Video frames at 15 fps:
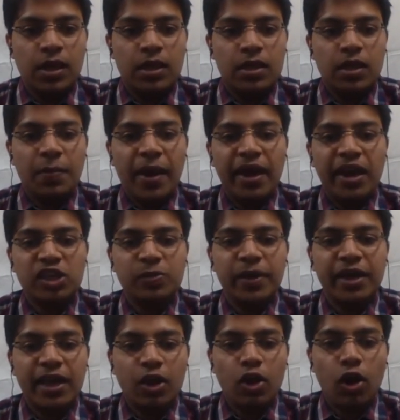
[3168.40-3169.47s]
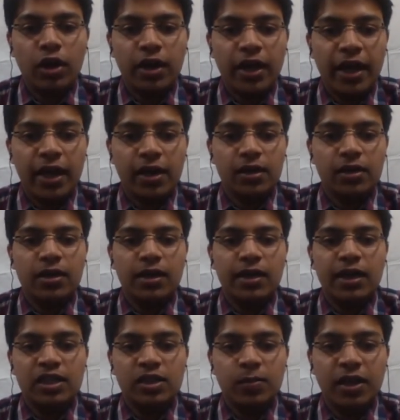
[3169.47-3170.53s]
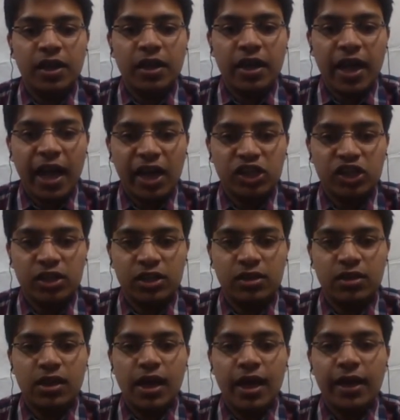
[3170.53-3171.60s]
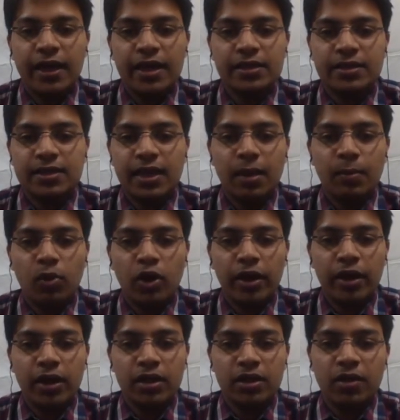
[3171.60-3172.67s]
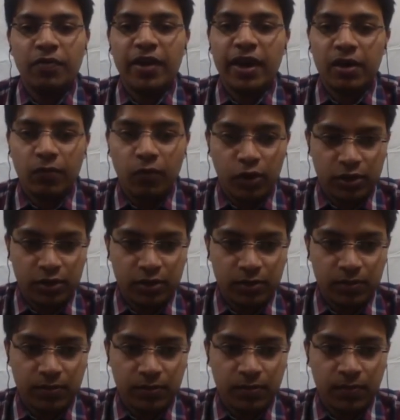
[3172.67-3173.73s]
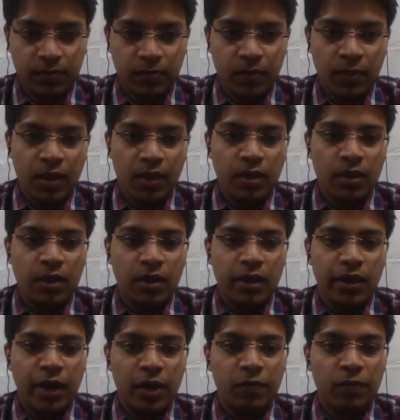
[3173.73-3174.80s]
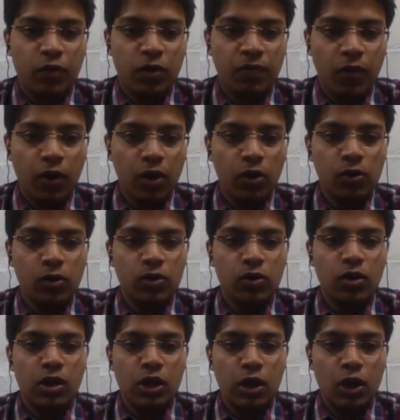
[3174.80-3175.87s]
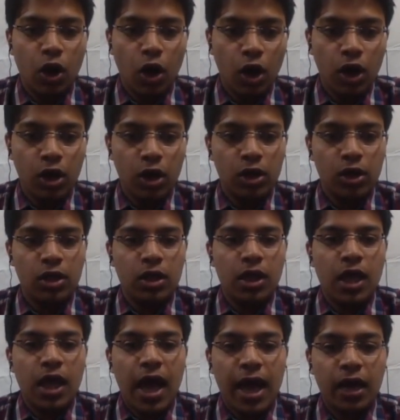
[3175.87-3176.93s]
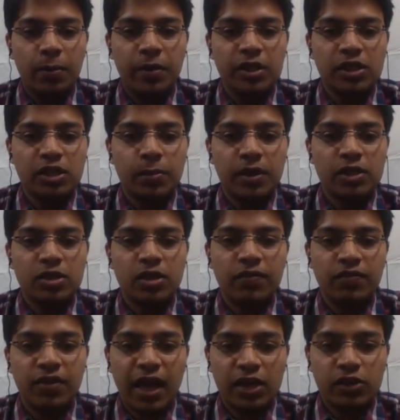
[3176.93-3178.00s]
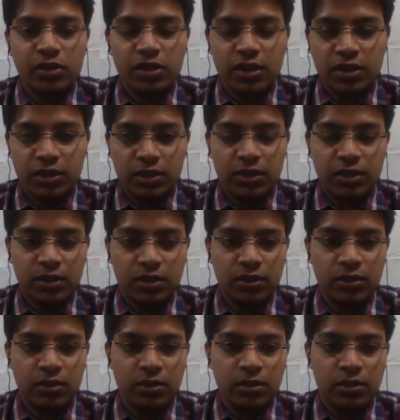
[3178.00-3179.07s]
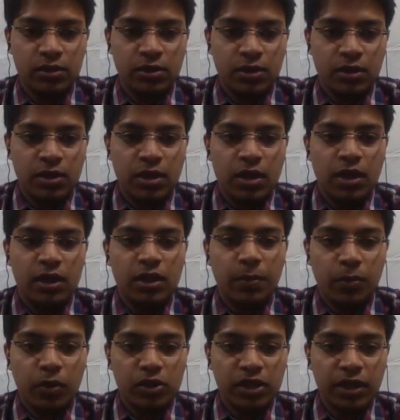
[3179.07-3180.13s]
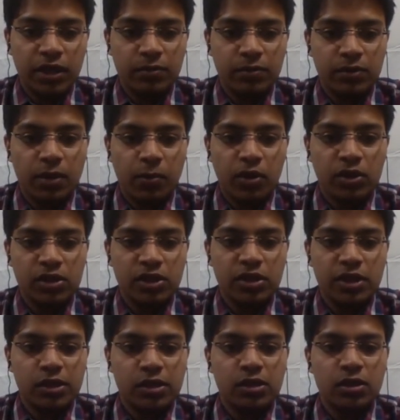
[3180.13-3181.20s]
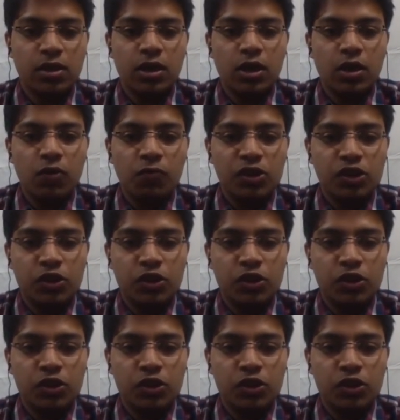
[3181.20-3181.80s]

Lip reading: The management cannot take disciplinary action against an employee the way it wants. It would follow law and principles of natural justice. The procedures which